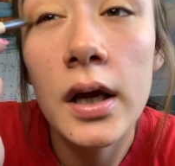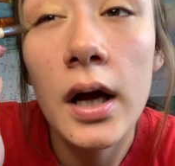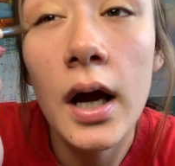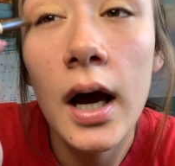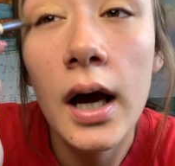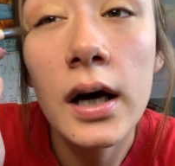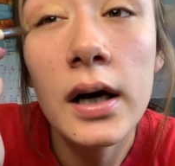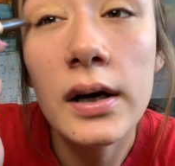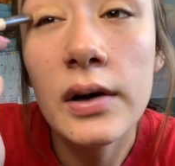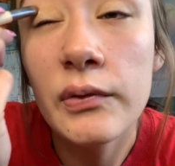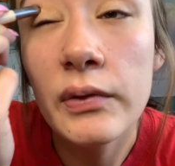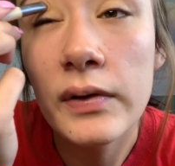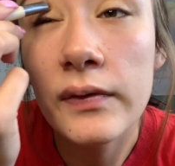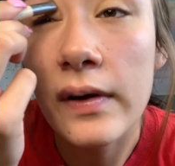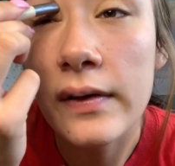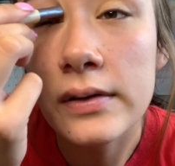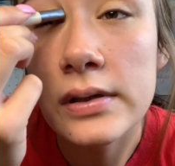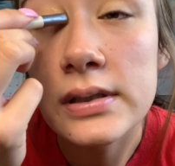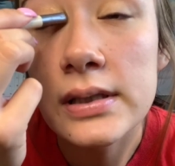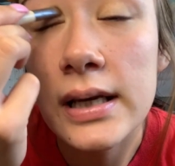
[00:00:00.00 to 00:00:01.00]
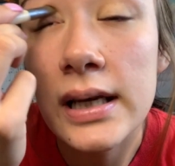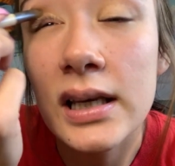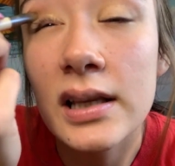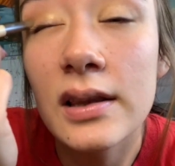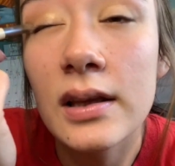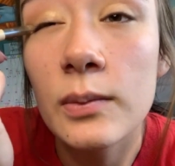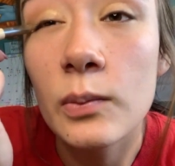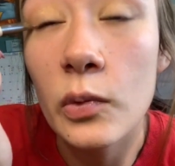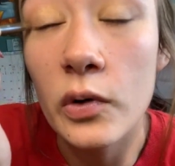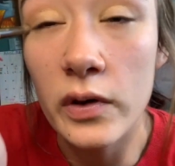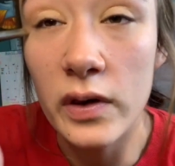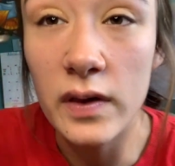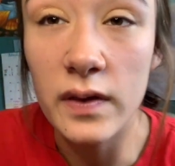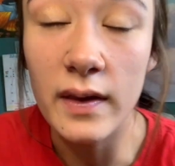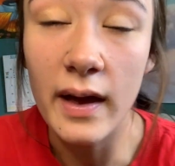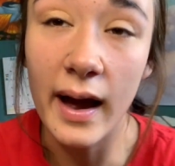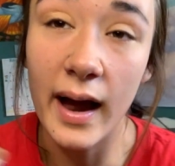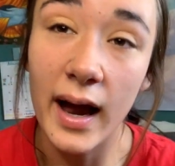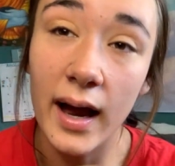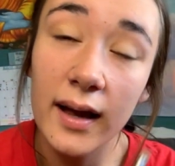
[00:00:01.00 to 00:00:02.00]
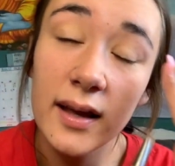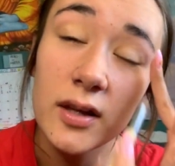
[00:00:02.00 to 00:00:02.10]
I don't even have to say anything more than that.